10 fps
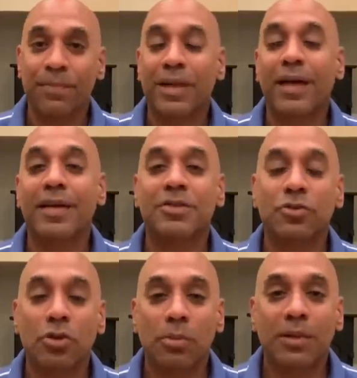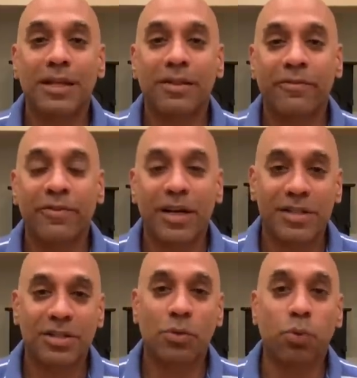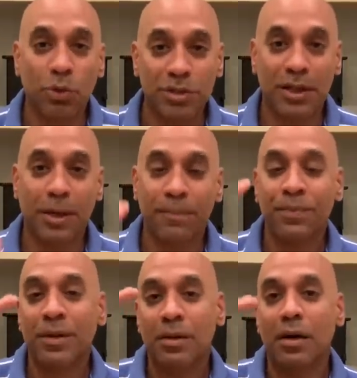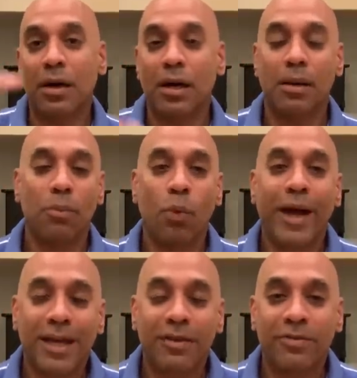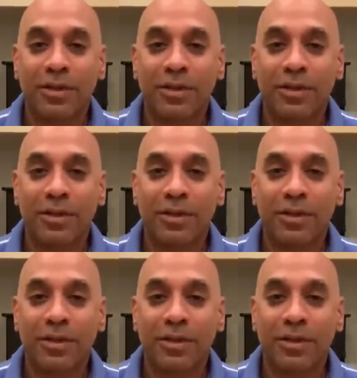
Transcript: And that's normally the first quarter wave